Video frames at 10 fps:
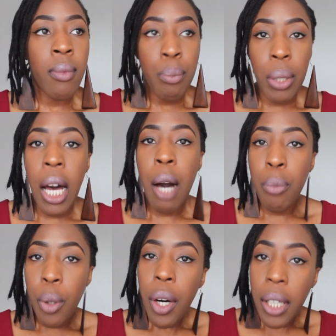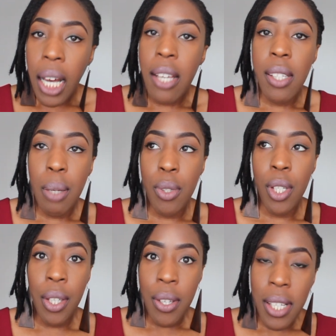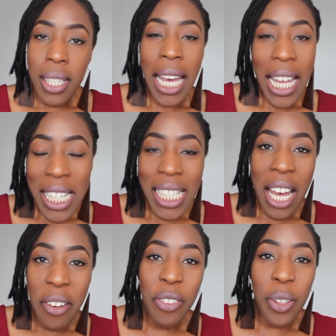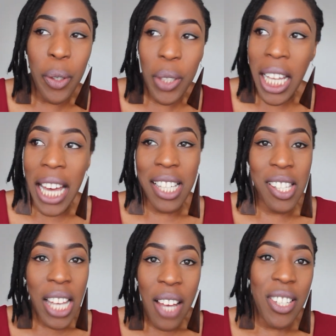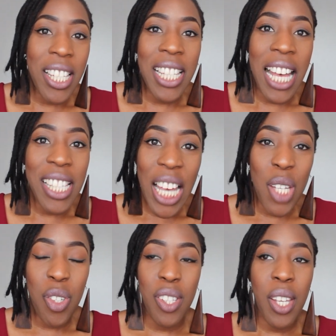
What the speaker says: become more accustomed to using the internet for like services, etc.